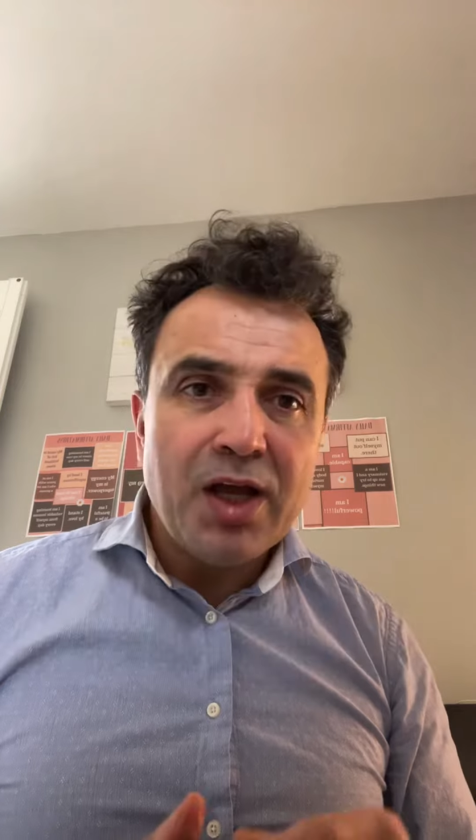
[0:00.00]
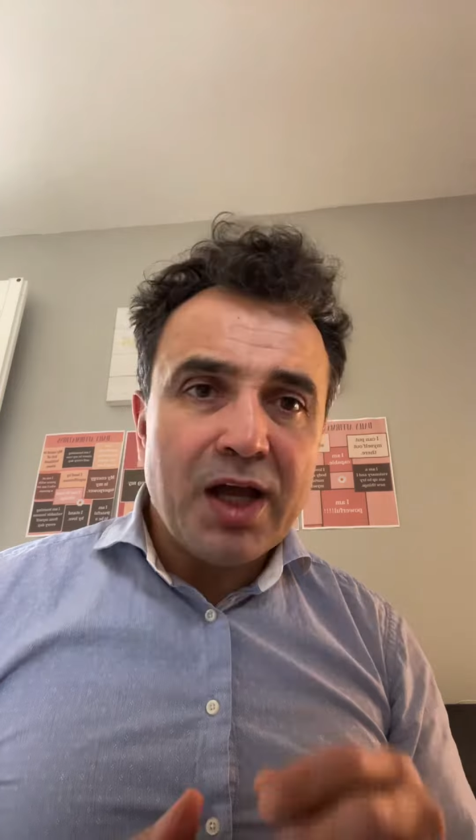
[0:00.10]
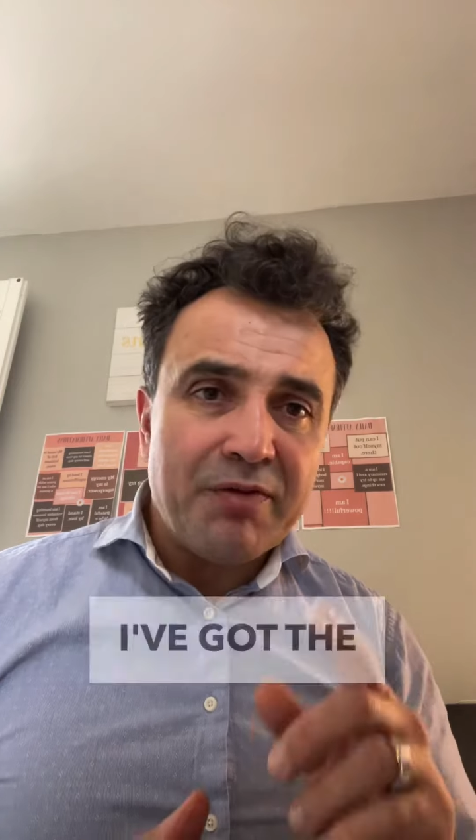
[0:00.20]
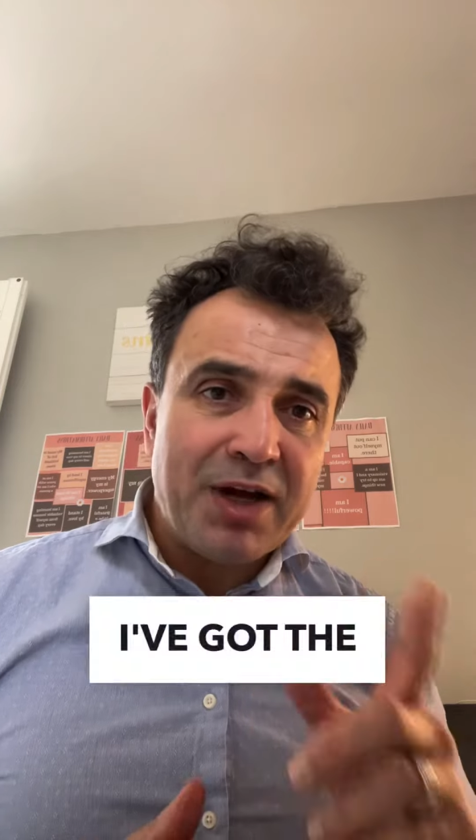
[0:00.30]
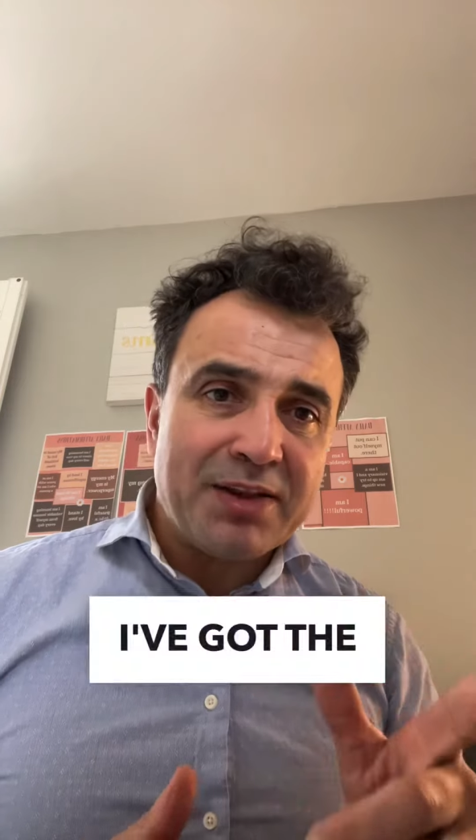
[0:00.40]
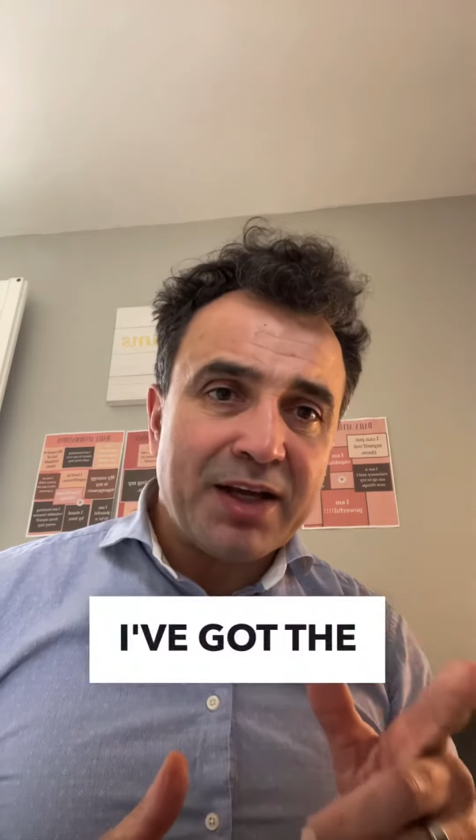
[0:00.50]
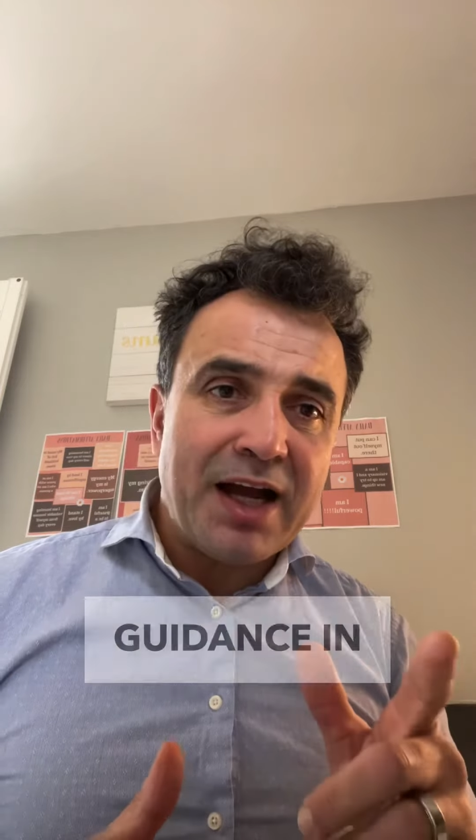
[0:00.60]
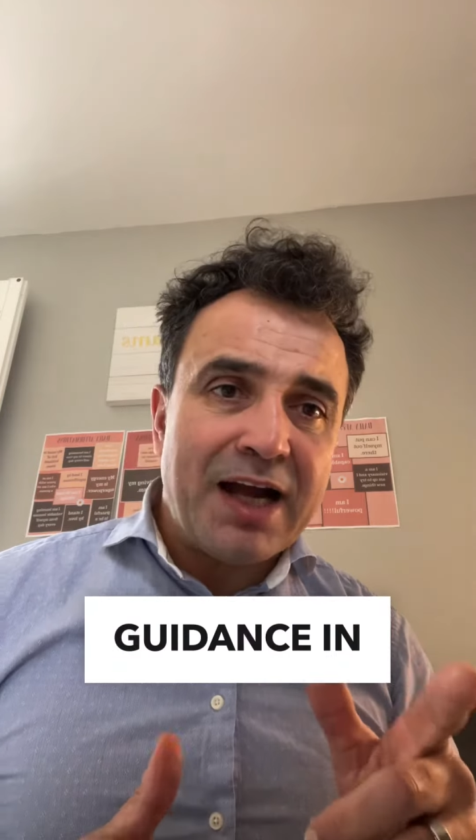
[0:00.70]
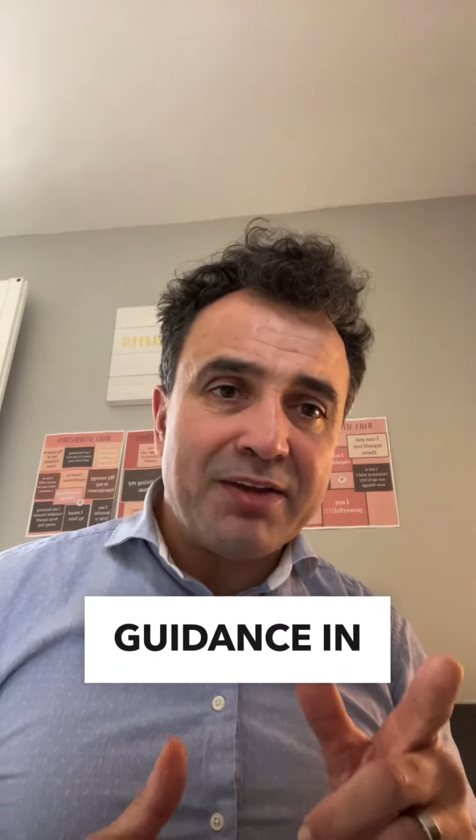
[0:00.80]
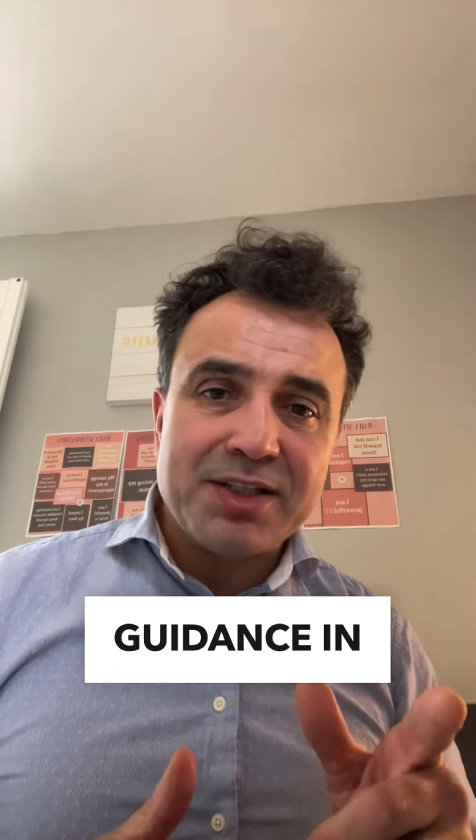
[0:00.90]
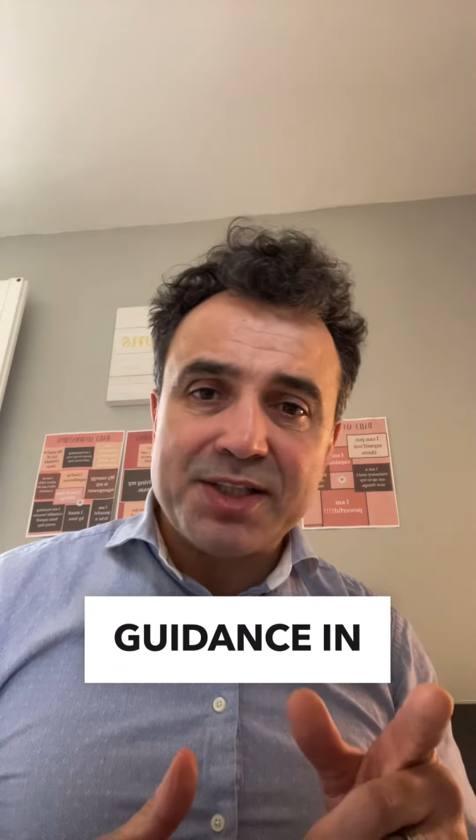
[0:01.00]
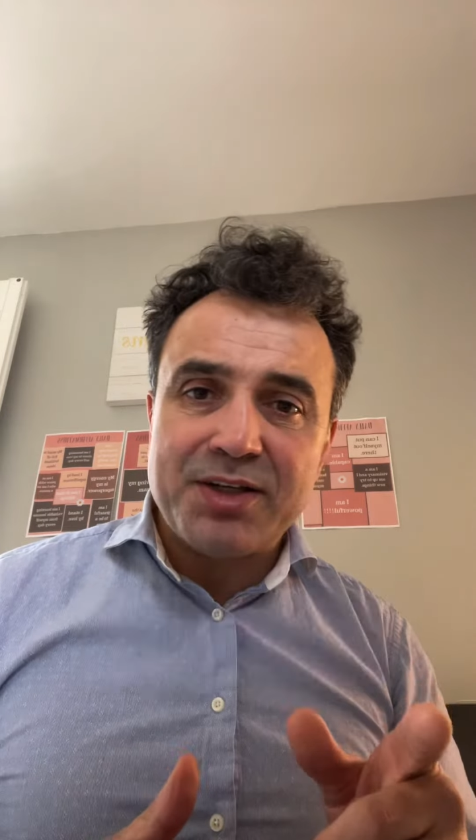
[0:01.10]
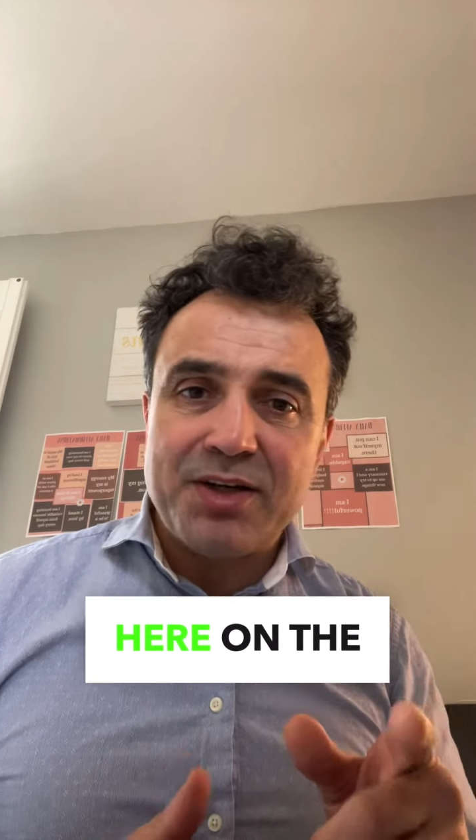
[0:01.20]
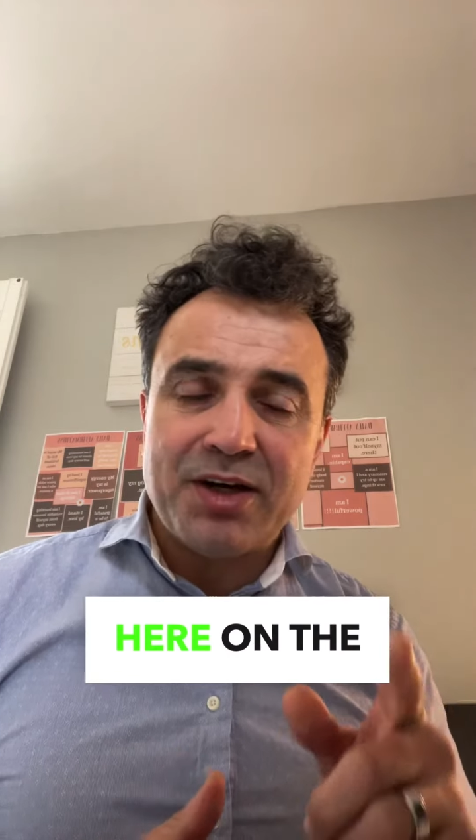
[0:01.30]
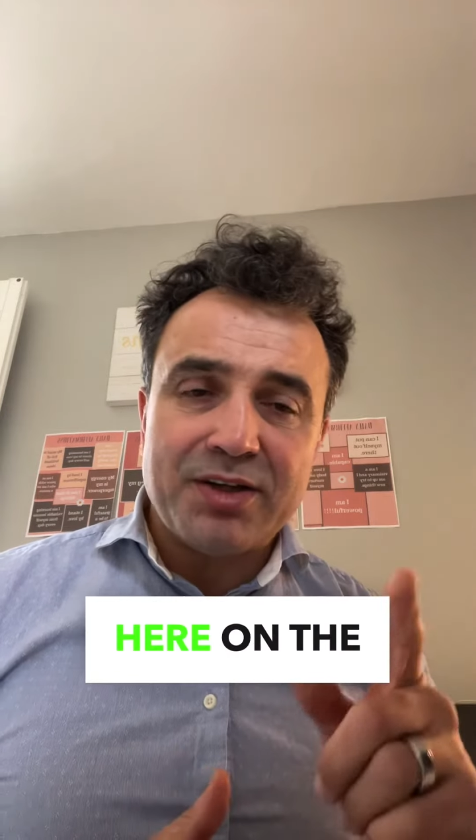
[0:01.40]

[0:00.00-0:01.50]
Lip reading: I've got the guidance in here on